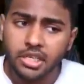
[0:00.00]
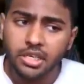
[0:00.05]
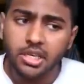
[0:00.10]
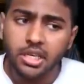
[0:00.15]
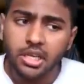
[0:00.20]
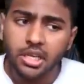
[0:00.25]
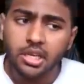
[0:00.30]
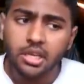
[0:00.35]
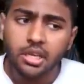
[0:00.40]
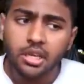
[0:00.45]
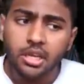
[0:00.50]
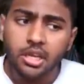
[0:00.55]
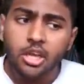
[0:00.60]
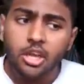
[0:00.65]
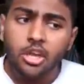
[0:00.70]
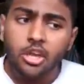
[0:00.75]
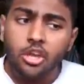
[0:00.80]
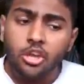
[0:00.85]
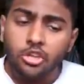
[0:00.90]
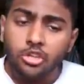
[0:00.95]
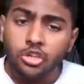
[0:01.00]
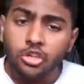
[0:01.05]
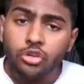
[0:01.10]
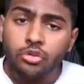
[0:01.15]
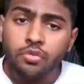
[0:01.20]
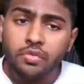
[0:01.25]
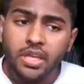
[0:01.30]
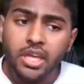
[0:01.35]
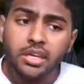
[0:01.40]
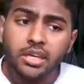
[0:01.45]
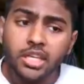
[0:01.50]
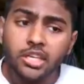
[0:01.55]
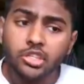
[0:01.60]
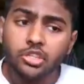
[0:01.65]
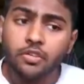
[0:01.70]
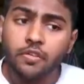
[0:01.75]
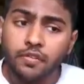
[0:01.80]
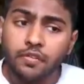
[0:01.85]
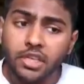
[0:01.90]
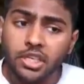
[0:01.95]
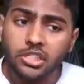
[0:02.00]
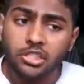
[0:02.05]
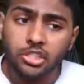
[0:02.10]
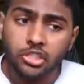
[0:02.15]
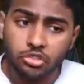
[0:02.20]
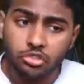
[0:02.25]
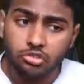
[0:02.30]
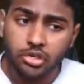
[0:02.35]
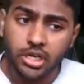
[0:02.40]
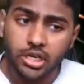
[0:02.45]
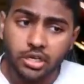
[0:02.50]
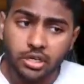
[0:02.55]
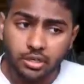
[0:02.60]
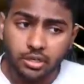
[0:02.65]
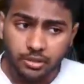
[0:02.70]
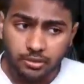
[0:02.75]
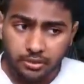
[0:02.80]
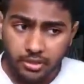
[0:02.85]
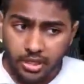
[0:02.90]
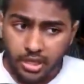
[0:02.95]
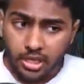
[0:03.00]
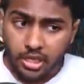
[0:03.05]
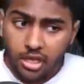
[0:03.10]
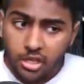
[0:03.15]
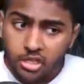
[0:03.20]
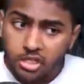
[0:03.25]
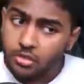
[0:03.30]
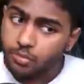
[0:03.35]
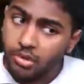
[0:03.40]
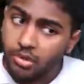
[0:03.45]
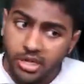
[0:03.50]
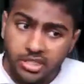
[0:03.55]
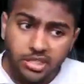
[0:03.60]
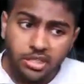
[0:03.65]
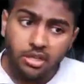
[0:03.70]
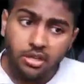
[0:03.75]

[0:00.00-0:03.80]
hit, you then need to finish the string. Just pressing